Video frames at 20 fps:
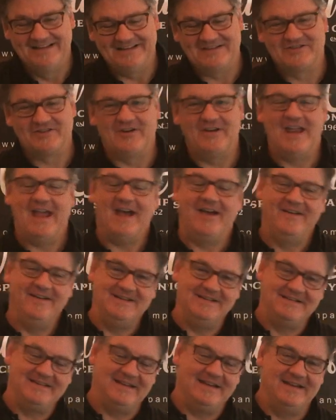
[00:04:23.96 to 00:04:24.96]
Let's show you how
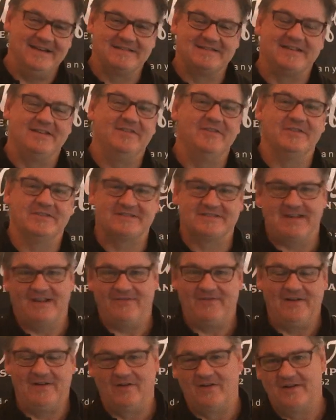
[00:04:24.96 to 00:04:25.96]
easy it is to do a
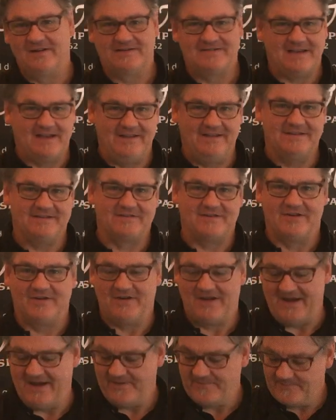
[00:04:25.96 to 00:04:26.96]
stuffing alongside this
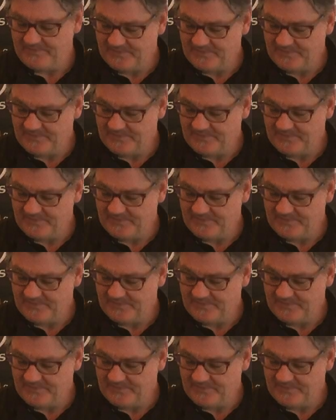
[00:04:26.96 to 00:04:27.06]
turkey.